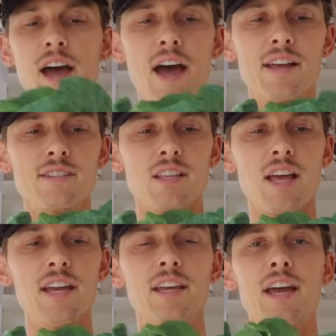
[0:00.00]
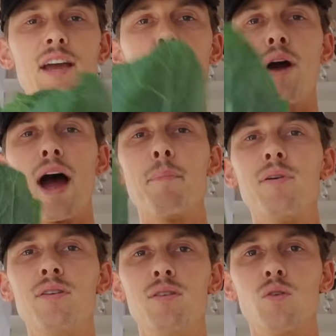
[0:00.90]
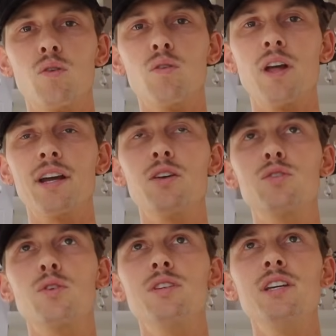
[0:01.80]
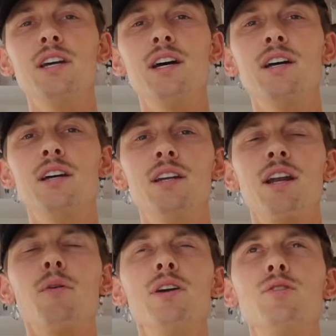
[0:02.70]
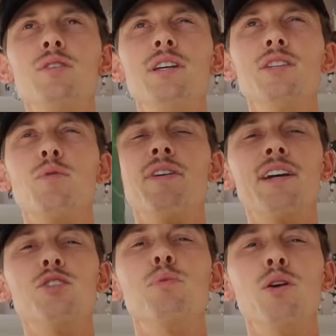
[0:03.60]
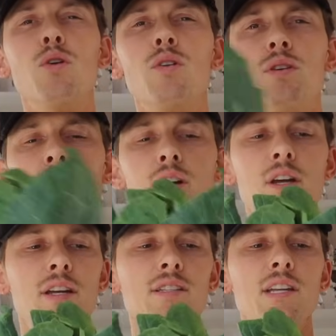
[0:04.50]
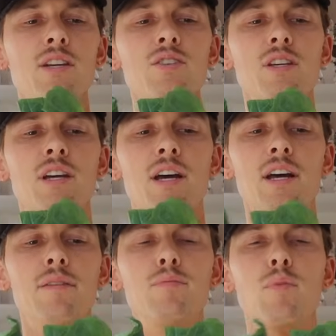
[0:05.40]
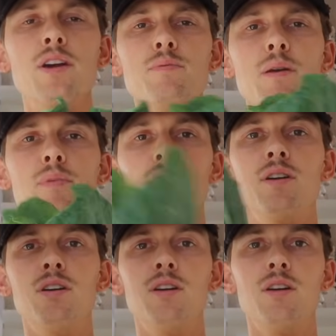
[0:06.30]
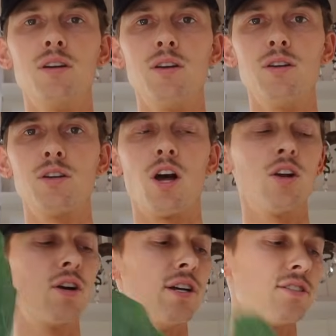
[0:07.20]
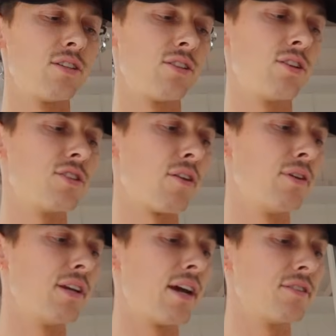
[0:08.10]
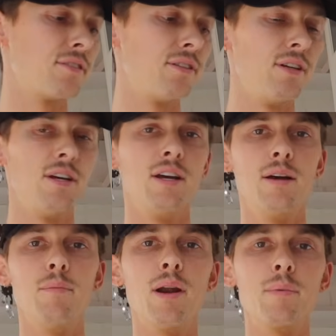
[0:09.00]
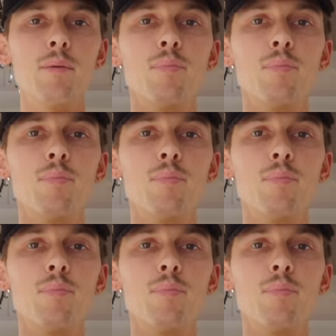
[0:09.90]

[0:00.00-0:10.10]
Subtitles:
as like a wrap or like a tortilla. Not really a tortilla, it's more like a spring roll. Instead of using rice paper, collard greens, turns out really nice. But I'm gonna